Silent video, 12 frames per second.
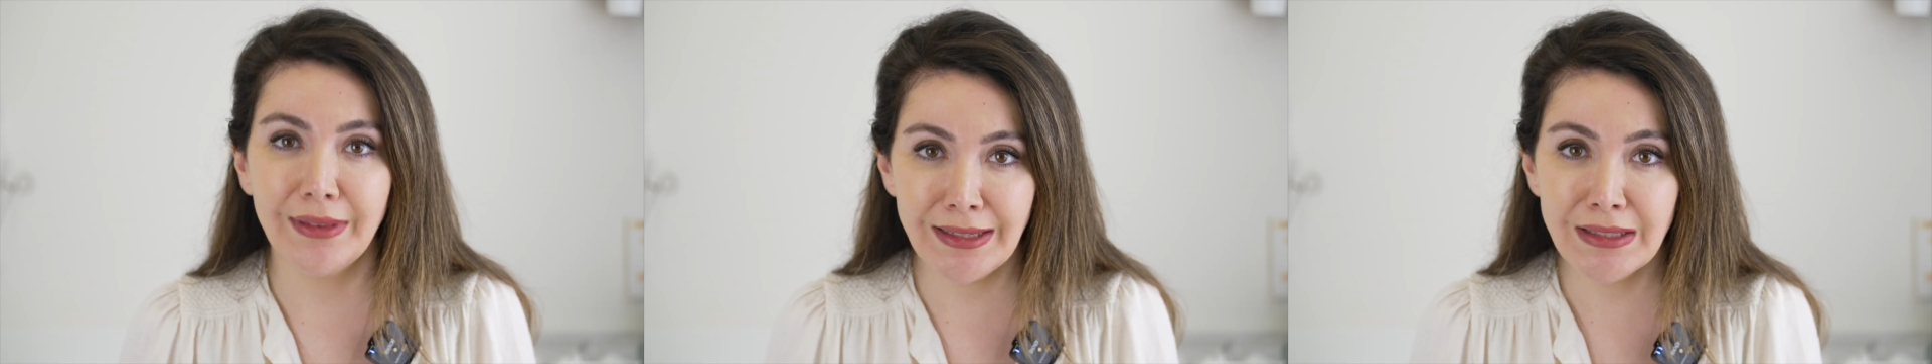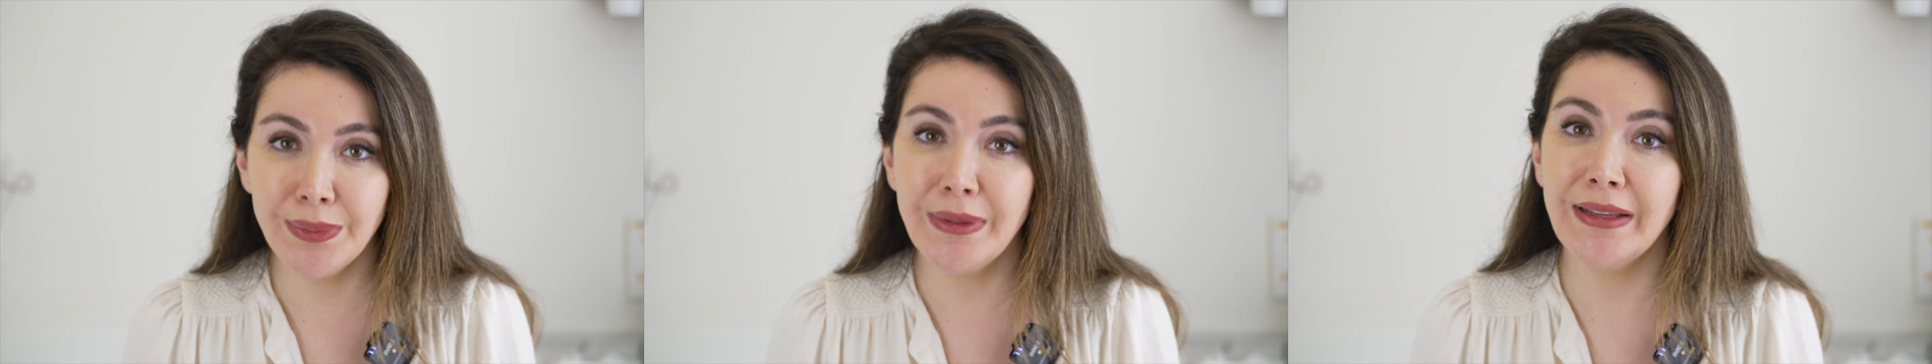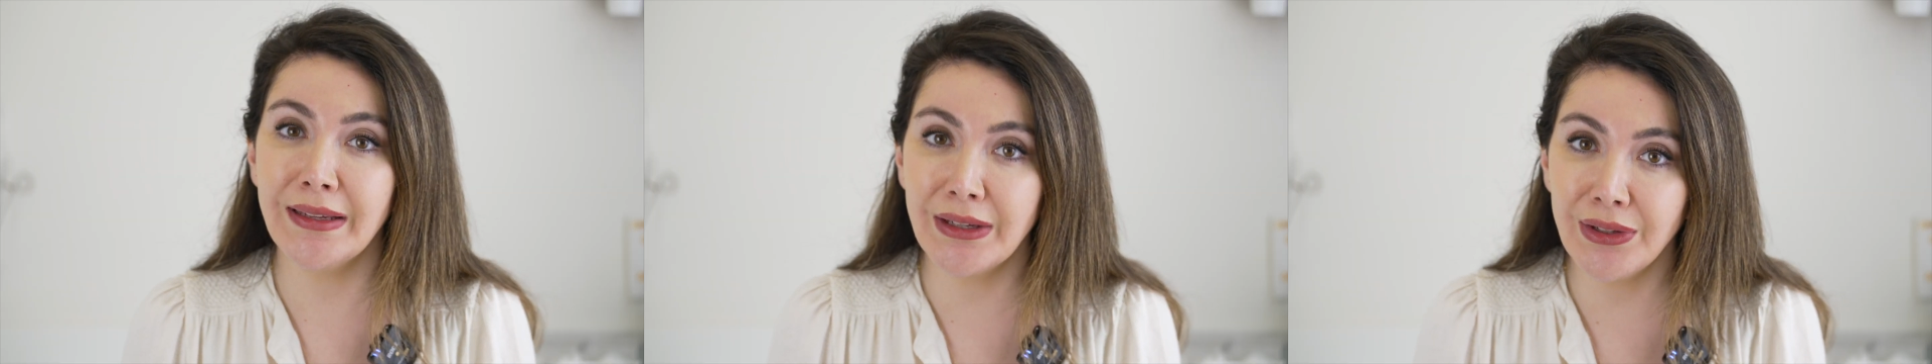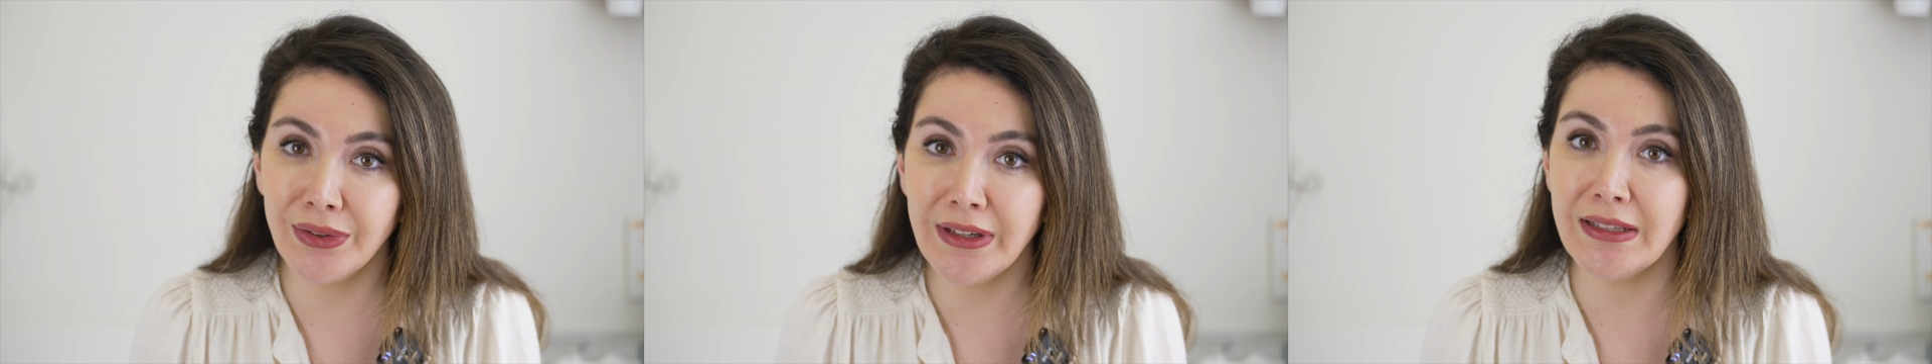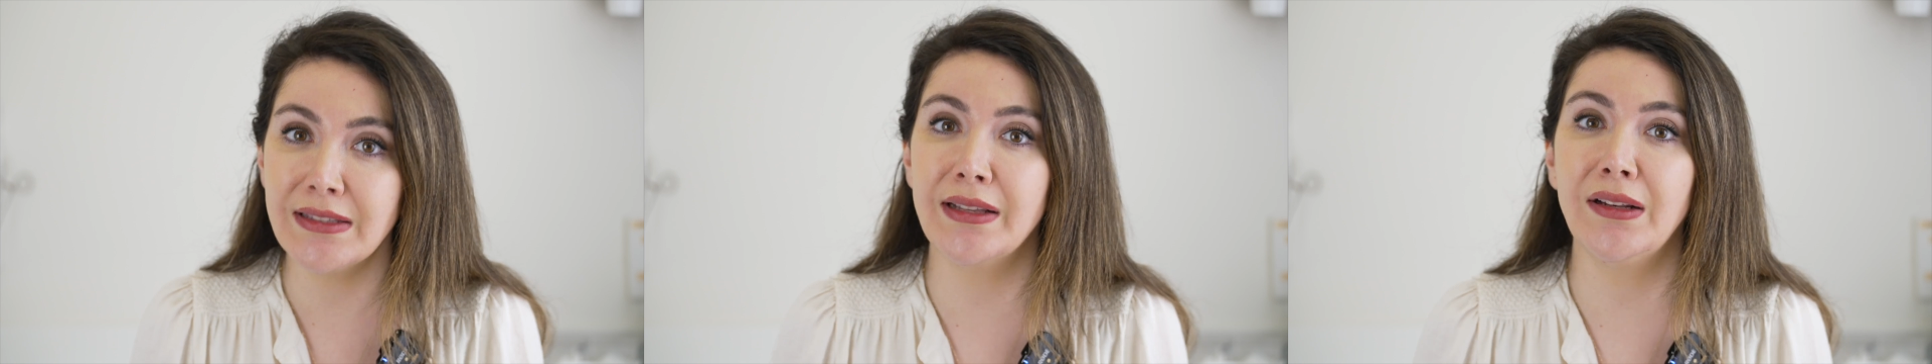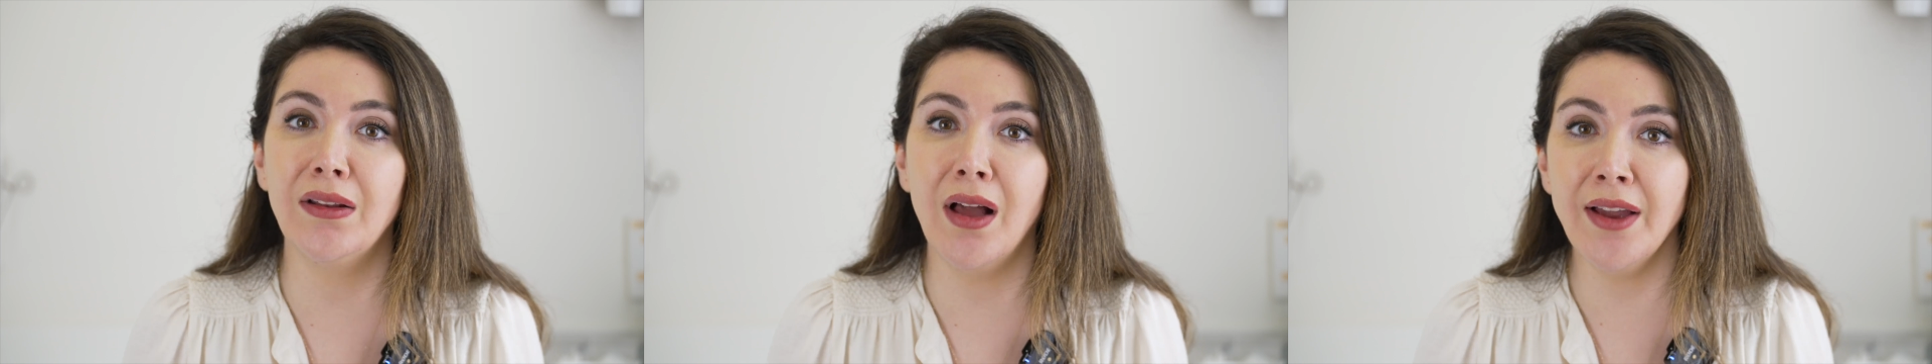This will increase
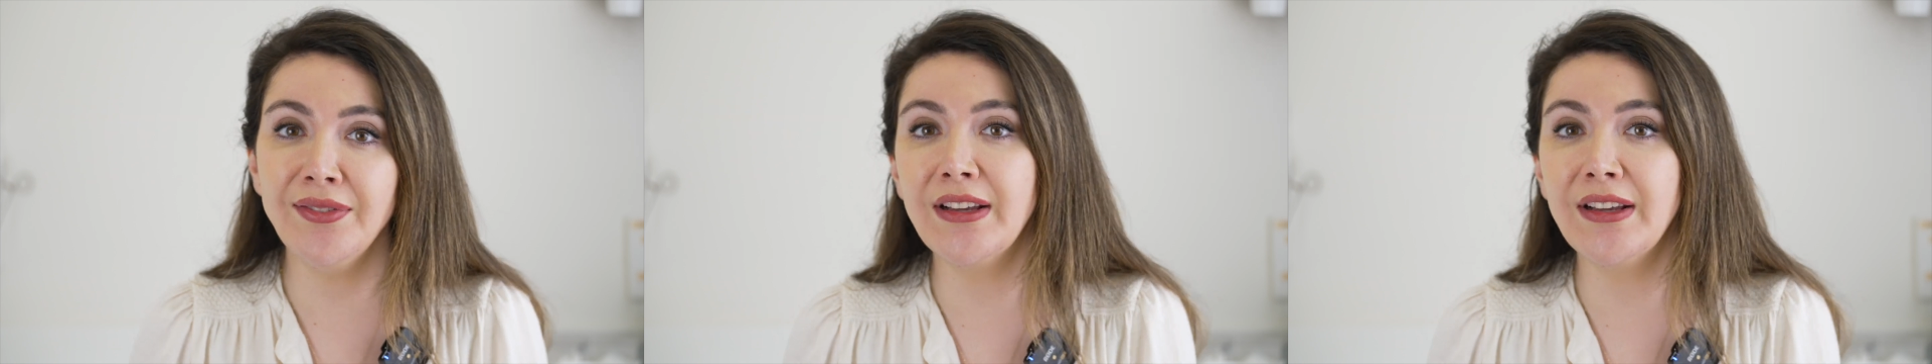the life